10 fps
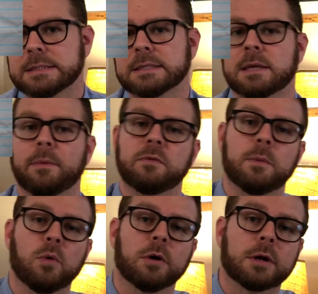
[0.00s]
to some of the
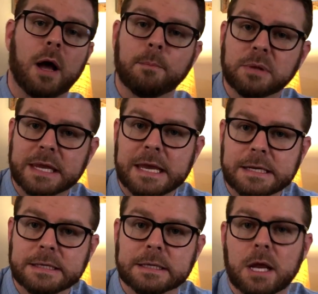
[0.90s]
more
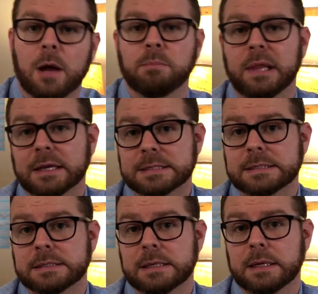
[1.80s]
complicated and
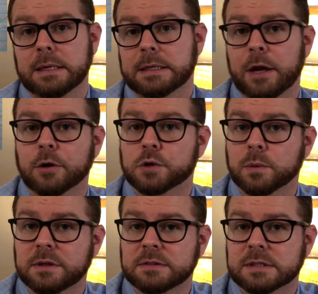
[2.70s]
complex
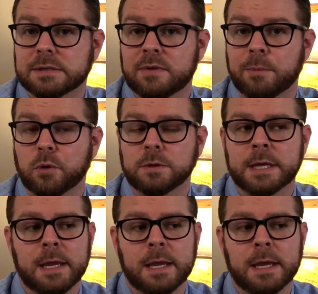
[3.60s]
characteristics of emerald.